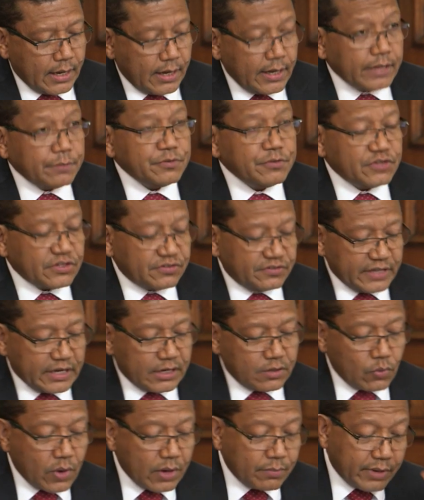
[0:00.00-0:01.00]
Let me just
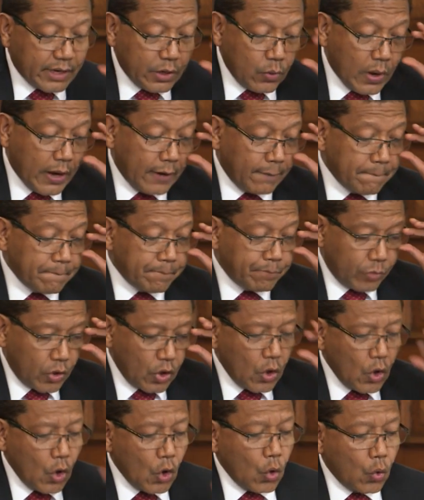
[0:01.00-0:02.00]
tackle one by one.
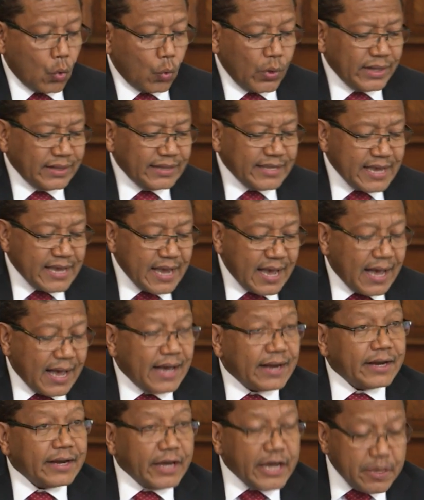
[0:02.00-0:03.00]
When they are
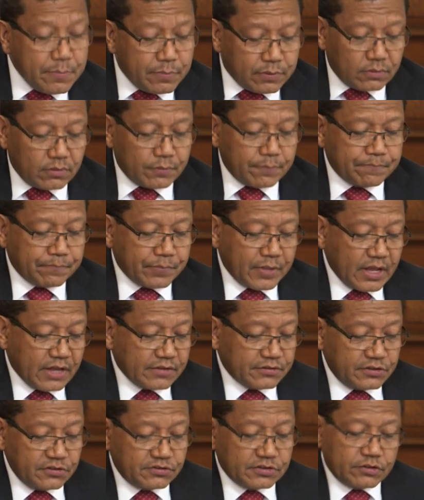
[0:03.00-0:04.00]
unable,
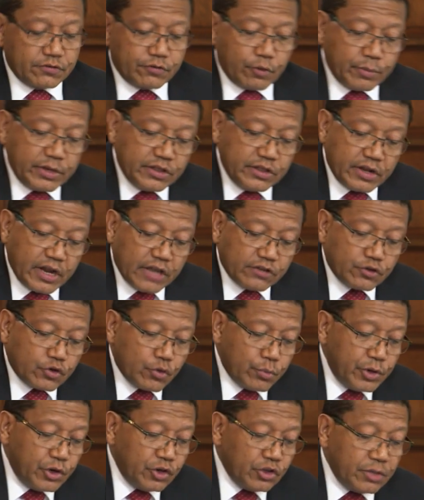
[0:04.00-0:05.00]
assistance from the international
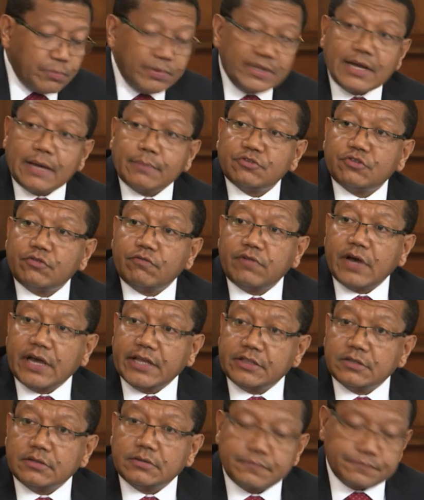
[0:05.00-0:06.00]
community becomes
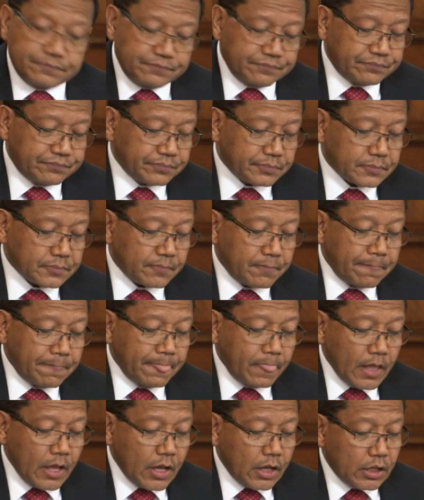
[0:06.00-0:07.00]
vital.
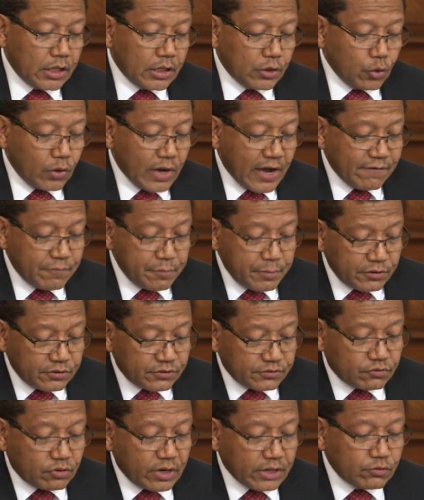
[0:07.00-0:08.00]
Although
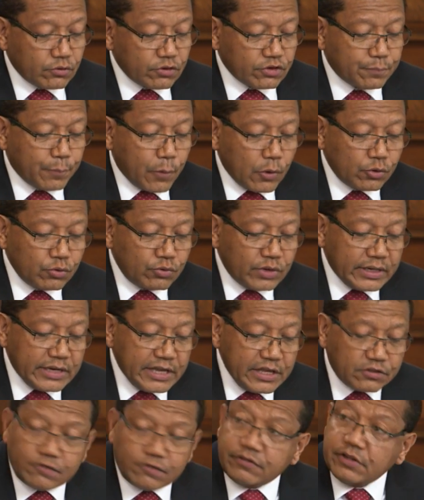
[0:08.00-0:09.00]
governments try to respond to the
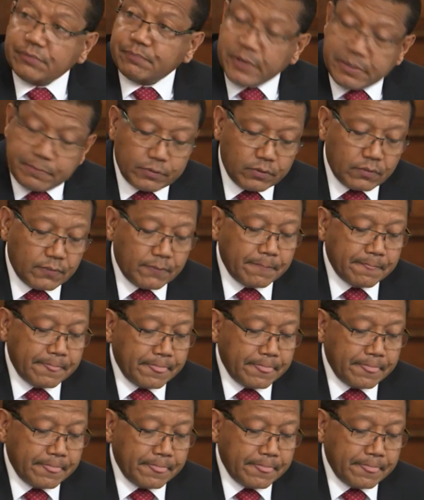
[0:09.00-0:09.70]
needs of the people,